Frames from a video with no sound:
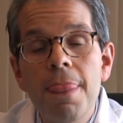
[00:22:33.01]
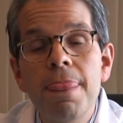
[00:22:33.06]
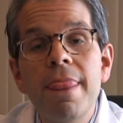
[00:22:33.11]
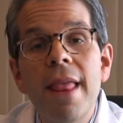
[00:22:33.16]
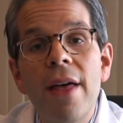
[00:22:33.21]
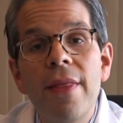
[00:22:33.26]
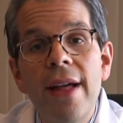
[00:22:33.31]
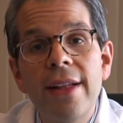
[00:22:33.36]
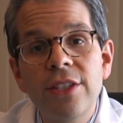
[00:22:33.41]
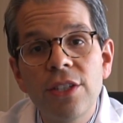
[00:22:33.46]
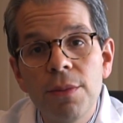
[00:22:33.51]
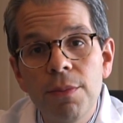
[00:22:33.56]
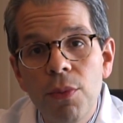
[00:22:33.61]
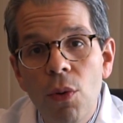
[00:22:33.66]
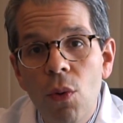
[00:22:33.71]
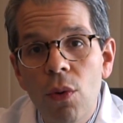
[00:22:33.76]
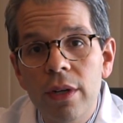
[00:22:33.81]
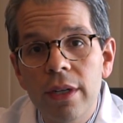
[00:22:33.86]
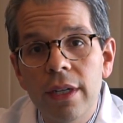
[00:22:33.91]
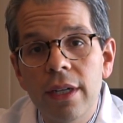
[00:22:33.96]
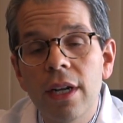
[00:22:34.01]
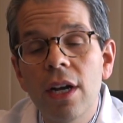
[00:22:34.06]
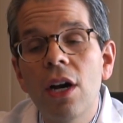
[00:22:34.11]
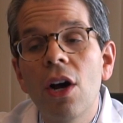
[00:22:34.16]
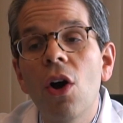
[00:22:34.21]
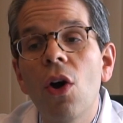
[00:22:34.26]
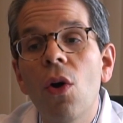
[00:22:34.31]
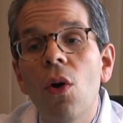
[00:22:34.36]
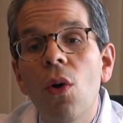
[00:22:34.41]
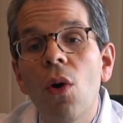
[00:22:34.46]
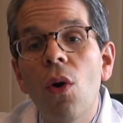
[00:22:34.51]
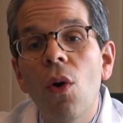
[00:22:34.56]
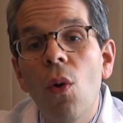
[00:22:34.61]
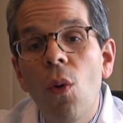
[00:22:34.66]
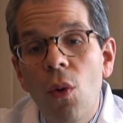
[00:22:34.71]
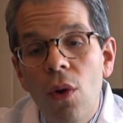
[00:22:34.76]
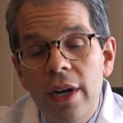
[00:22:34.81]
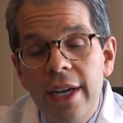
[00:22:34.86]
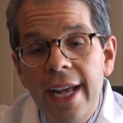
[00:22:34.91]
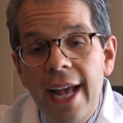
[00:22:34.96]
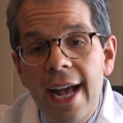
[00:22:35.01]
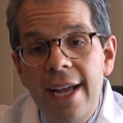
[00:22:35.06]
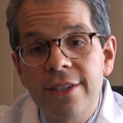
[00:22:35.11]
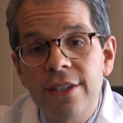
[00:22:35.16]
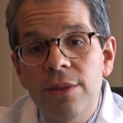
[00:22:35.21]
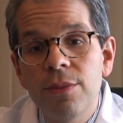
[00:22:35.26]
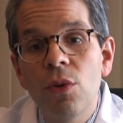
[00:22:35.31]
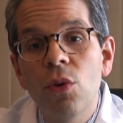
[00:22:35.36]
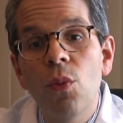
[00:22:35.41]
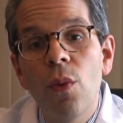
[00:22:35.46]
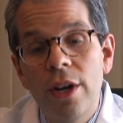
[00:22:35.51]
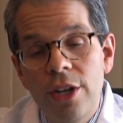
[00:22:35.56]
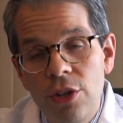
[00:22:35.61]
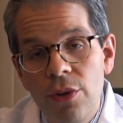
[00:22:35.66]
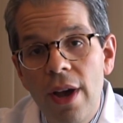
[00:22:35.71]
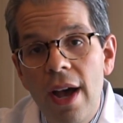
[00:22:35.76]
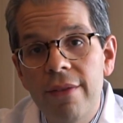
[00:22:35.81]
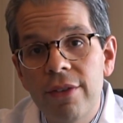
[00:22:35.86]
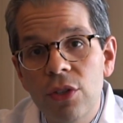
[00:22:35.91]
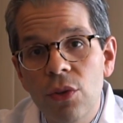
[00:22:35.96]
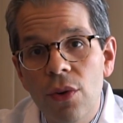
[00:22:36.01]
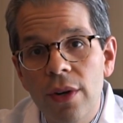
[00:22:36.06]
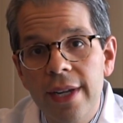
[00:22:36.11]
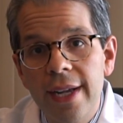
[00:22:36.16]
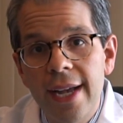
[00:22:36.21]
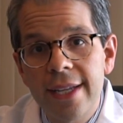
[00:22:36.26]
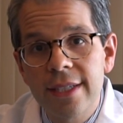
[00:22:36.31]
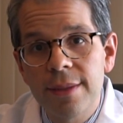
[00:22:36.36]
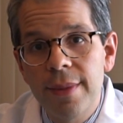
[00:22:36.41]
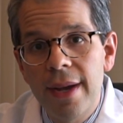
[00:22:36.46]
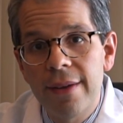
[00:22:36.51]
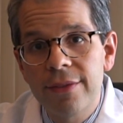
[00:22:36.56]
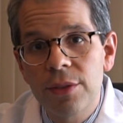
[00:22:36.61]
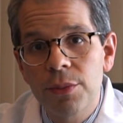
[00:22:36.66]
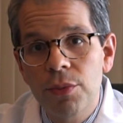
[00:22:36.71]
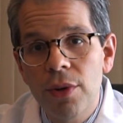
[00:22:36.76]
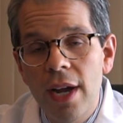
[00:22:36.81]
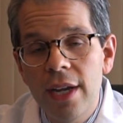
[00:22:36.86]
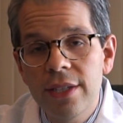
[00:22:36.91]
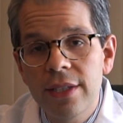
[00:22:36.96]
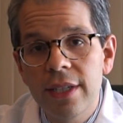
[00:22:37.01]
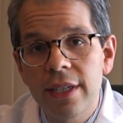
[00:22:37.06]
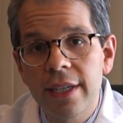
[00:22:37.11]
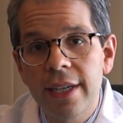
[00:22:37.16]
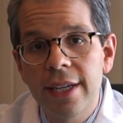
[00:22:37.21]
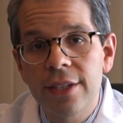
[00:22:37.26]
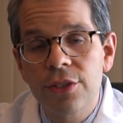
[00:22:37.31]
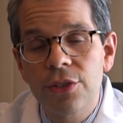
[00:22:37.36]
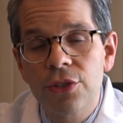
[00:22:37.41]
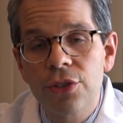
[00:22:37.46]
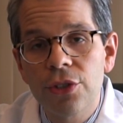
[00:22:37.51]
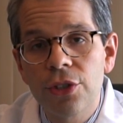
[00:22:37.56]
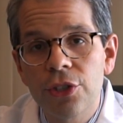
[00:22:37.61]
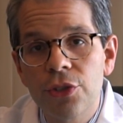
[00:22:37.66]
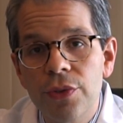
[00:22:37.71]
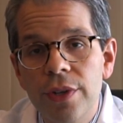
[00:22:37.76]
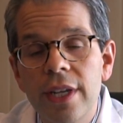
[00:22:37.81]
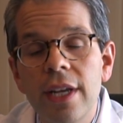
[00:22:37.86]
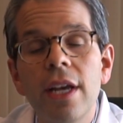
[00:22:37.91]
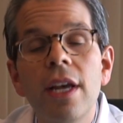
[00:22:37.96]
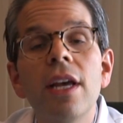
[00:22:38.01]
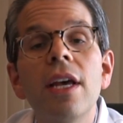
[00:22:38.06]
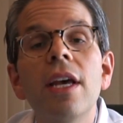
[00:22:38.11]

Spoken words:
Now that's important. Orgasm, when you have an orgasm after prostate cancer surgery,